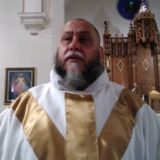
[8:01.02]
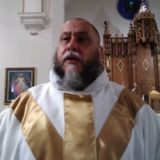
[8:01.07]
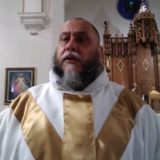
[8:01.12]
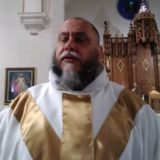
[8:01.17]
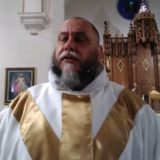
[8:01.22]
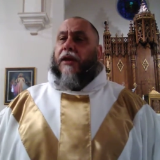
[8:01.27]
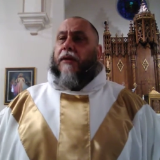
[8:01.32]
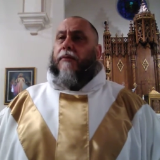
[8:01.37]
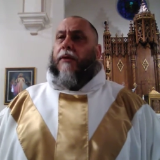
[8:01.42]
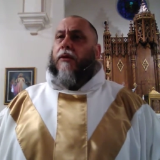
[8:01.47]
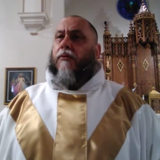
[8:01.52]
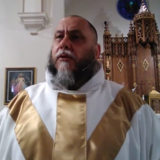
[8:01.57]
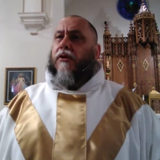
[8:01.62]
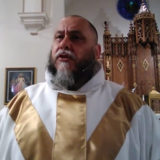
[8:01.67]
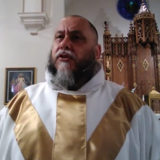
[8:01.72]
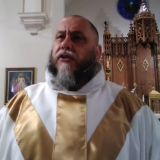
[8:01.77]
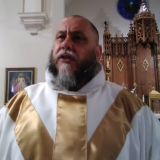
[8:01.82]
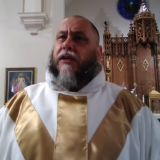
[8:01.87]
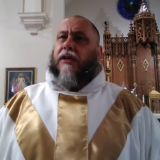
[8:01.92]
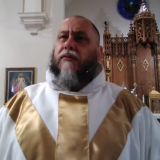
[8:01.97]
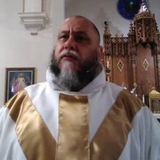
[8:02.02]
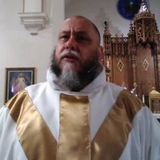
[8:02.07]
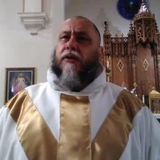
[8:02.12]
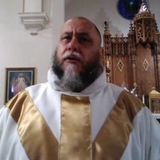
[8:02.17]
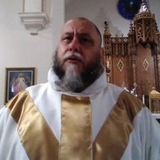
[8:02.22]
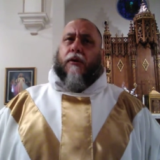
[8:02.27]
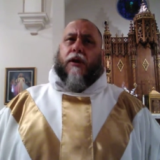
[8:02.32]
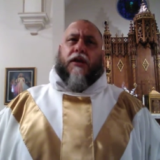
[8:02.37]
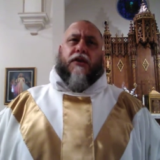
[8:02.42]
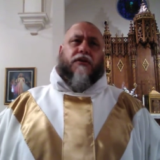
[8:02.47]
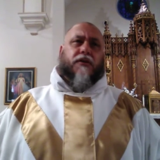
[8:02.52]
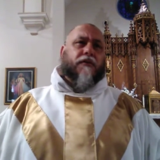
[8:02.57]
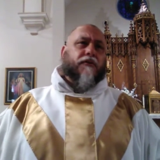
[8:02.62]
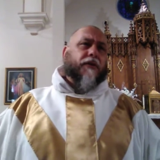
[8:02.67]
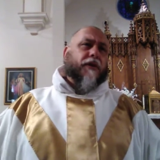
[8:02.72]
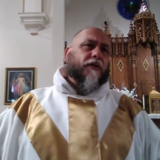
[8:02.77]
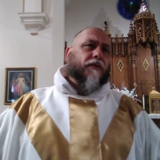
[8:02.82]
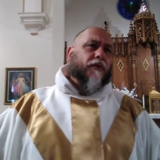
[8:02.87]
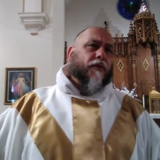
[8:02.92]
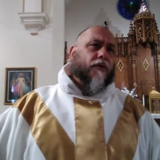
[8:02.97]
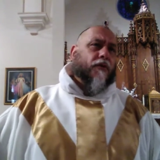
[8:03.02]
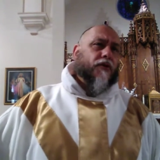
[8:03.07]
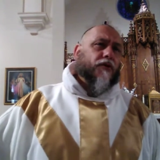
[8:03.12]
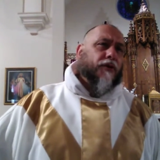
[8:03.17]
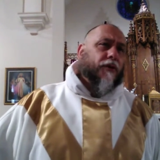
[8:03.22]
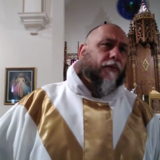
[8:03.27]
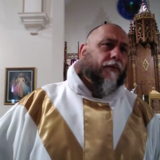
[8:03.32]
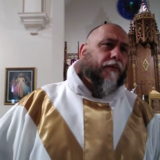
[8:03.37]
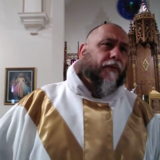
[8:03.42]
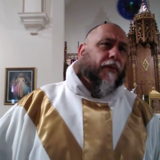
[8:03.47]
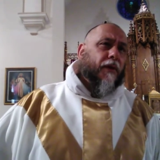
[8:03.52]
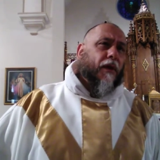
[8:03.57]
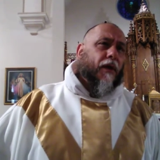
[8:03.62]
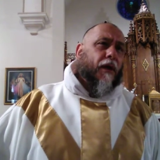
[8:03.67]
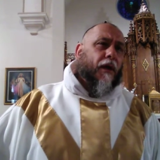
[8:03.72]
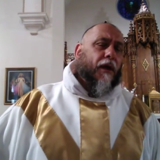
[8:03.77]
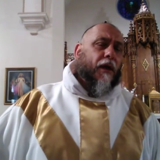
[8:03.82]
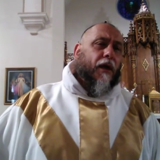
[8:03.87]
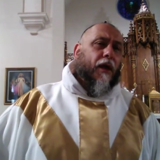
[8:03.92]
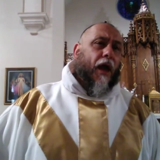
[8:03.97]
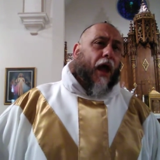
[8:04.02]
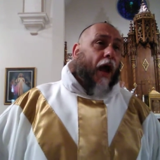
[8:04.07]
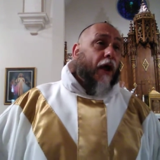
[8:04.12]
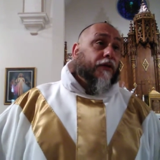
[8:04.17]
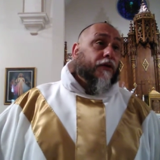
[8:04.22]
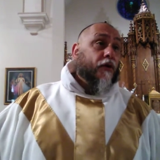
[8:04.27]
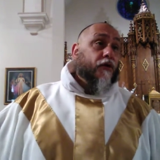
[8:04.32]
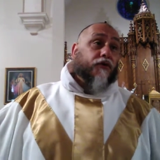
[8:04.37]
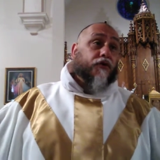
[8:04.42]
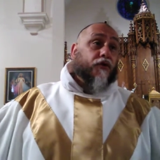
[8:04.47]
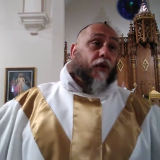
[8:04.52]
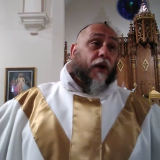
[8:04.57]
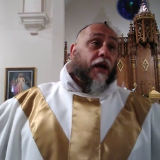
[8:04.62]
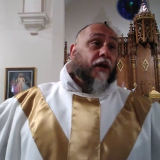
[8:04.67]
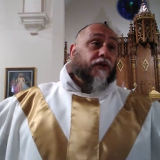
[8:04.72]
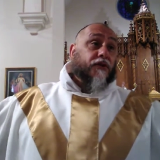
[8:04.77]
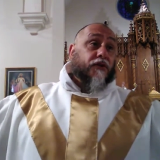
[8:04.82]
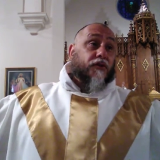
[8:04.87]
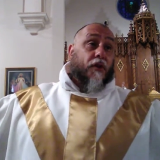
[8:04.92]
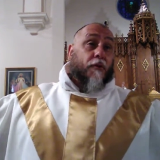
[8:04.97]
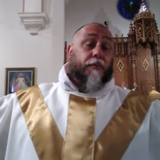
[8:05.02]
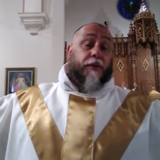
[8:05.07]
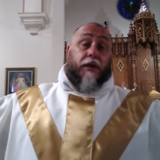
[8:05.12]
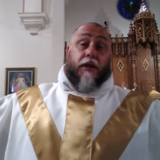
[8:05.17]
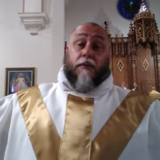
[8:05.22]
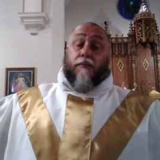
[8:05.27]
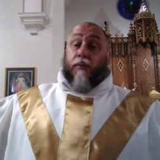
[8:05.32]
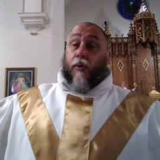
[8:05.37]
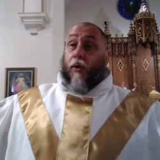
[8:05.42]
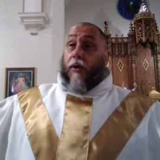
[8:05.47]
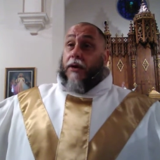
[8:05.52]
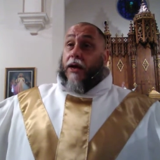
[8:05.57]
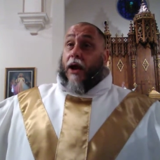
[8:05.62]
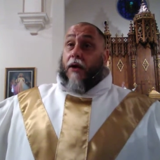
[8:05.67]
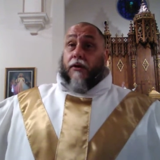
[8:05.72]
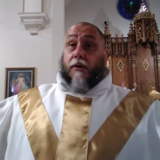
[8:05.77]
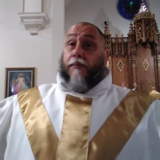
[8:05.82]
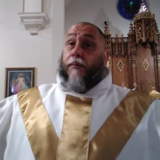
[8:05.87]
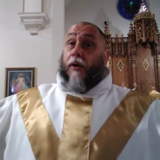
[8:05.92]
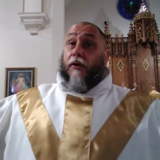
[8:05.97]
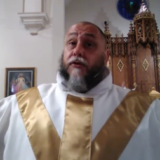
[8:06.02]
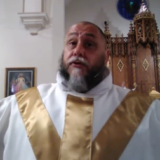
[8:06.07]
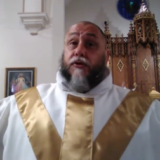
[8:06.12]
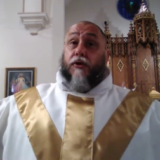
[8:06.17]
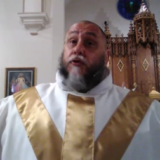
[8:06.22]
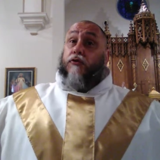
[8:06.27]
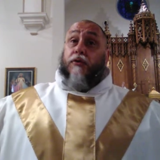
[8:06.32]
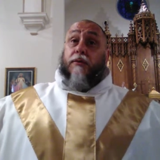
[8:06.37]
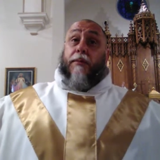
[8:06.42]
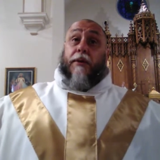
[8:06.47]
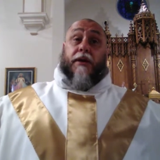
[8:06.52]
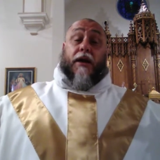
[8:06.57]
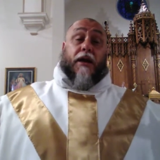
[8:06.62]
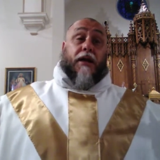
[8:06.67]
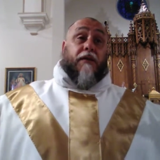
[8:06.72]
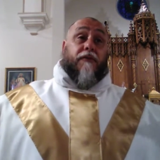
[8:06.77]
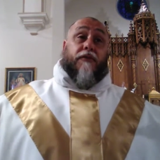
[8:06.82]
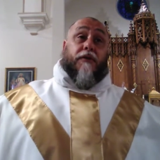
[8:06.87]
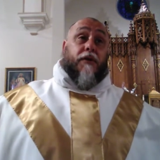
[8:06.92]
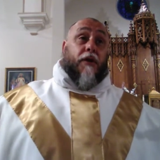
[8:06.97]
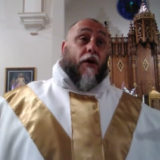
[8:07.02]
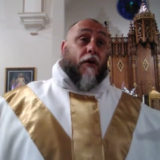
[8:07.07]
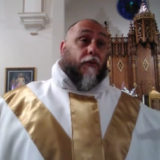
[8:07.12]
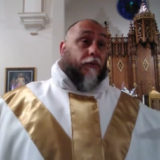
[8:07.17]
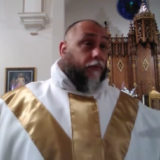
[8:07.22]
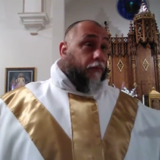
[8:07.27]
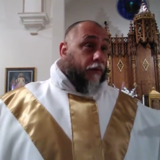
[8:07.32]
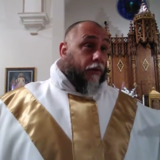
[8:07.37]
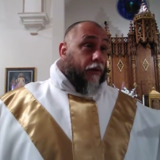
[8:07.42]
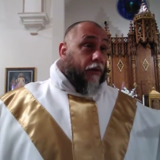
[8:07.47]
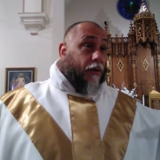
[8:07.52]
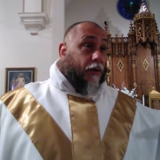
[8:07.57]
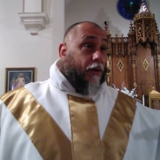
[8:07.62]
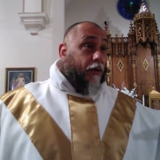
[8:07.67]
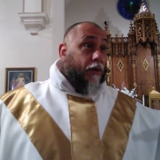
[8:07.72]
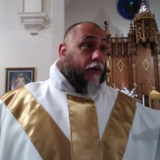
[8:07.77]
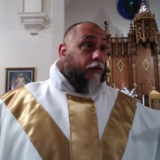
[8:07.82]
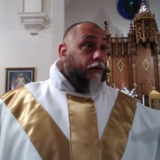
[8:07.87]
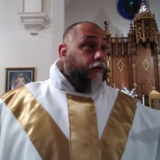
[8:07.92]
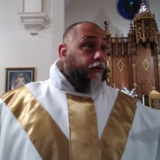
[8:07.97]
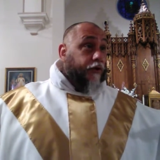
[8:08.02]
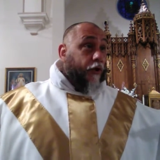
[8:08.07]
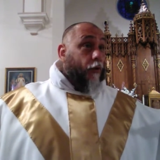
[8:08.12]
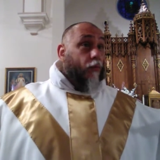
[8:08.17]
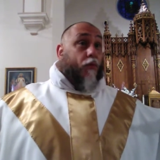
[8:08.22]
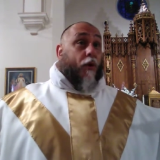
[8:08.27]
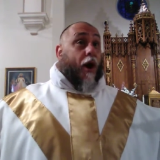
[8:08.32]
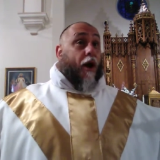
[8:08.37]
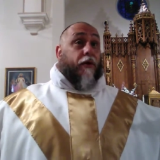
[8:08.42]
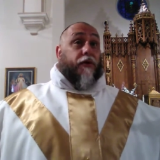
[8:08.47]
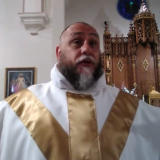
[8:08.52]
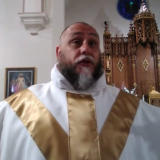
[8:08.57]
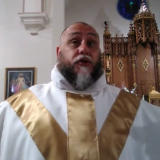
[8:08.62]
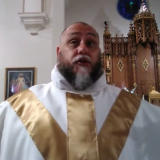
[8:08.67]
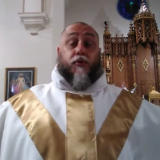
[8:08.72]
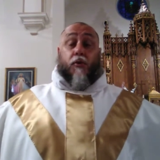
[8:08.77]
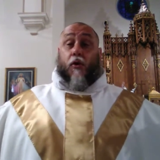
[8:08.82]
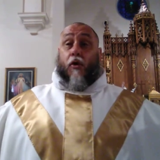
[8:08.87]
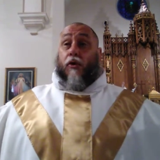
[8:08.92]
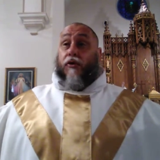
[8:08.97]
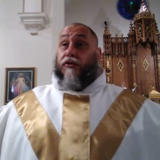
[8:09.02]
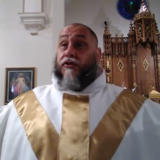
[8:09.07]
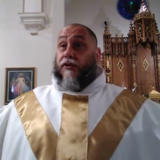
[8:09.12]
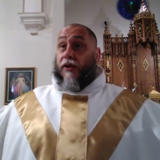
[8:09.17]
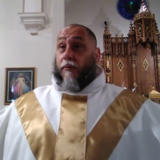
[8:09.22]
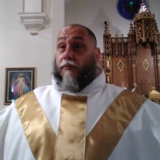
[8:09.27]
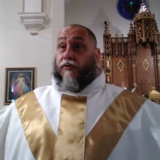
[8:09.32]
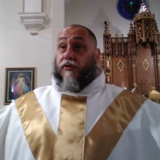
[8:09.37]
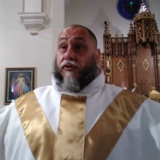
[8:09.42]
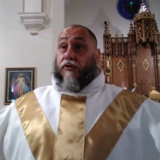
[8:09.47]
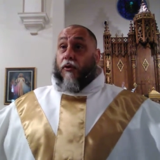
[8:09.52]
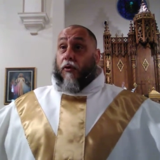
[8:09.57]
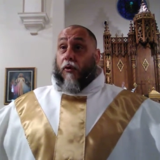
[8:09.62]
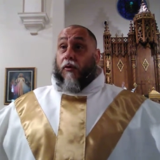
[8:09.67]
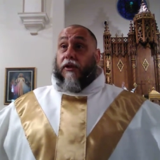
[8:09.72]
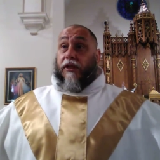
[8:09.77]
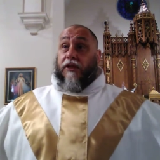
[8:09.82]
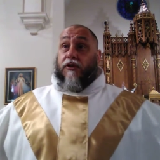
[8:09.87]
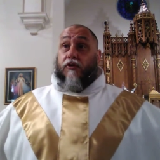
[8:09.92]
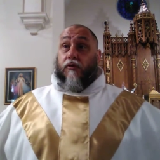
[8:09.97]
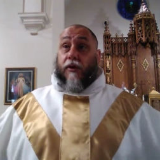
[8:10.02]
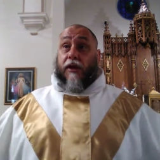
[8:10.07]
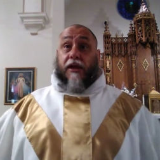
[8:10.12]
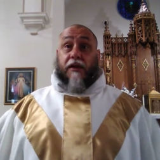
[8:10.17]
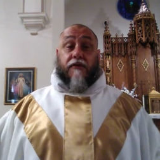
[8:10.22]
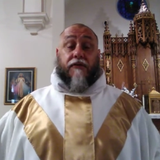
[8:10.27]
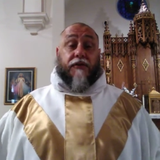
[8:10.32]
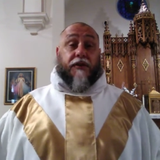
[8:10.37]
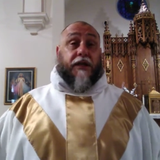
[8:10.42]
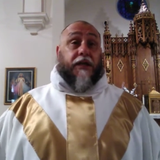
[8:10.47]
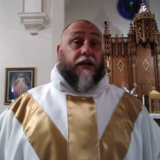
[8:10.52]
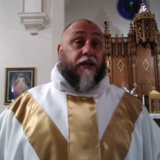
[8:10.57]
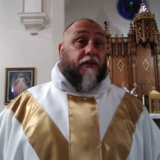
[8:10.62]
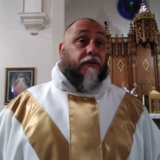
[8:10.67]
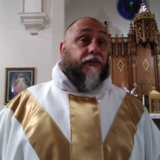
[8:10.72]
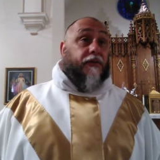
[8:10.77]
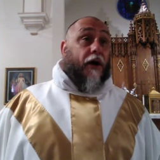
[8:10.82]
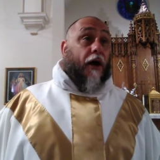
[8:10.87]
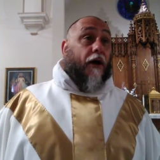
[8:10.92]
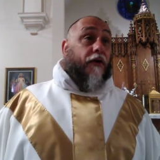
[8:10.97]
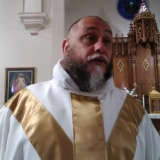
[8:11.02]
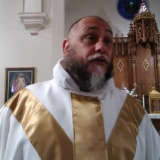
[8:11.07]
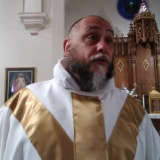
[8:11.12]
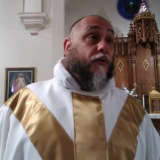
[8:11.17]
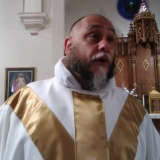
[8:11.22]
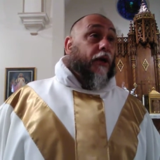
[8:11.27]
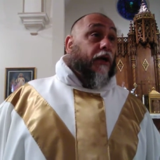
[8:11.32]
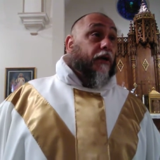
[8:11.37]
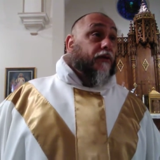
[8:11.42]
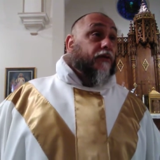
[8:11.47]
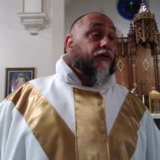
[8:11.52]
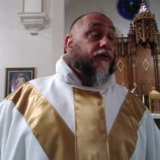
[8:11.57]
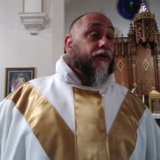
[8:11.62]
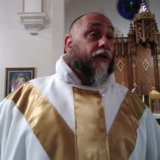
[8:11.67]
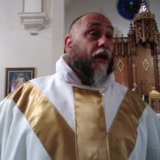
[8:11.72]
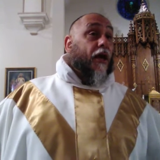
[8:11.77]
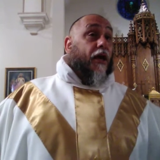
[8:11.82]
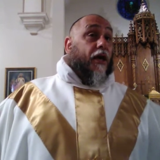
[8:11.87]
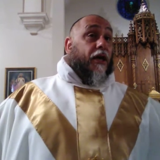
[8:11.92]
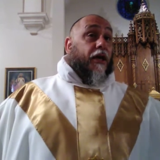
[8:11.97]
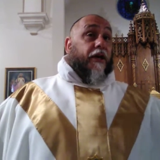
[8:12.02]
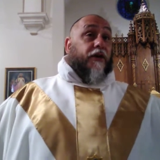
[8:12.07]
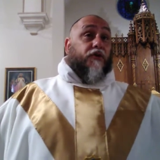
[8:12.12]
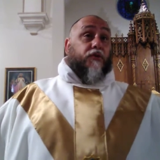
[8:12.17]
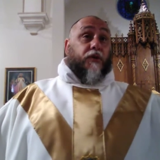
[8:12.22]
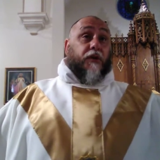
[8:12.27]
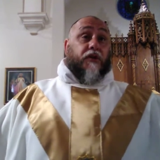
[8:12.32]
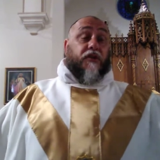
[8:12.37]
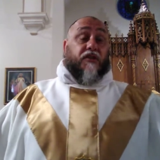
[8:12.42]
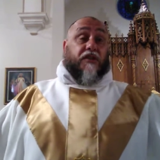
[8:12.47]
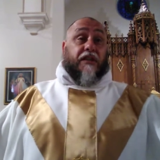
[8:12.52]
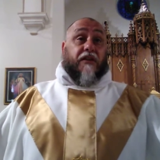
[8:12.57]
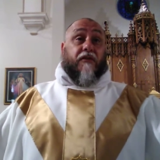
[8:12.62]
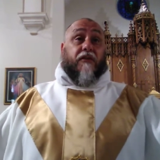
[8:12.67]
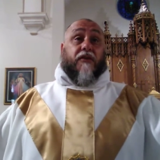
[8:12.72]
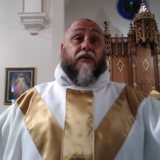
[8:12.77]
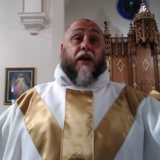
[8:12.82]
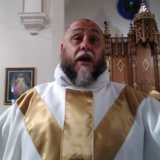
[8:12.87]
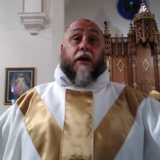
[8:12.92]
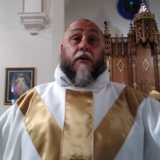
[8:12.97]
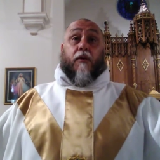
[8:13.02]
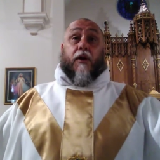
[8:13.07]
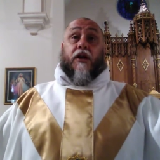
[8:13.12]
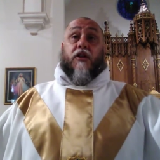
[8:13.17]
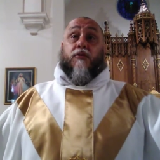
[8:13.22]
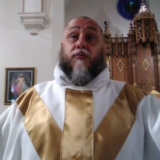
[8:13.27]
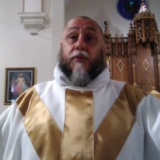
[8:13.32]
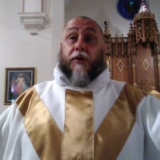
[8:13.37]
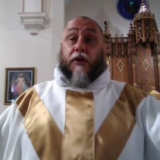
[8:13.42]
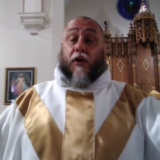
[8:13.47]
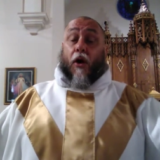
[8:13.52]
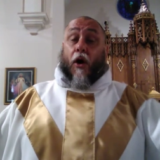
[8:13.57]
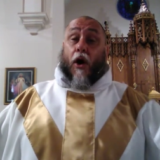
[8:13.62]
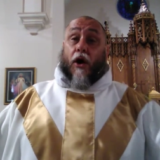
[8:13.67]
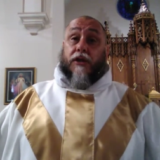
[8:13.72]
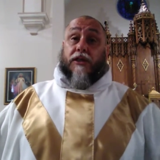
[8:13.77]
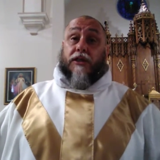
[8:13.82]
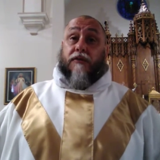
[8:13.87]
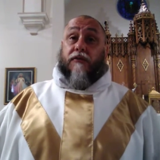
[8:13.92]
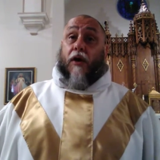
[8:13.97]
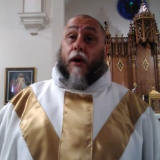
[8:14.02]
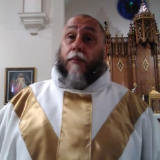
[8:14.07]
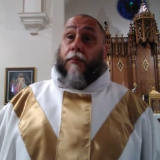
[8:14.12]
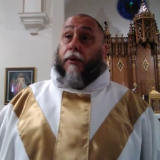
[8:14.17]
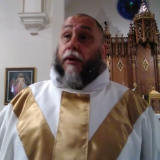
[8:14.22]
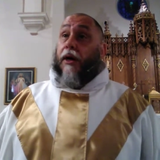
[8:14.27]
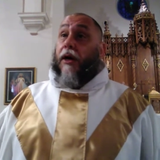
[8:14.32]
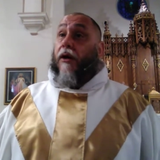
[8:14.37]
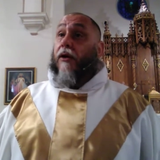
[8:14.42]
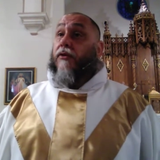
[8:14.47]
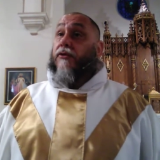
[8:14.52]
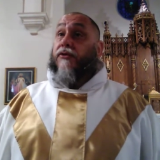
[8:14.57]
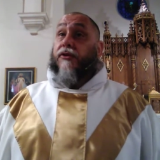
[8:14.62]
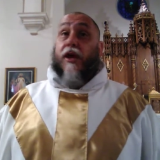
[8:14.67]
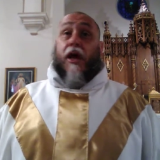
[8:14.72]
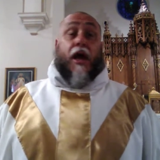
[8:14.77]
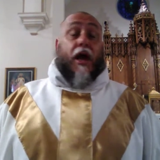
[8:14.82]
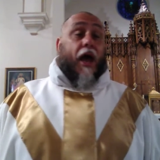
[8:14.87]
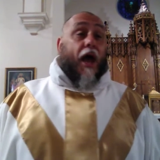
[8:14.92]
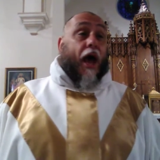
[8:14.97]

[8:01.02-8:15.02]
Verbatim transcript: that they may receive the grace of conversion. And those graces are being poured out upon souls we may not even know. Somewhere in this world, some soul in grave need of God's grace is receiving that grace because of our prayers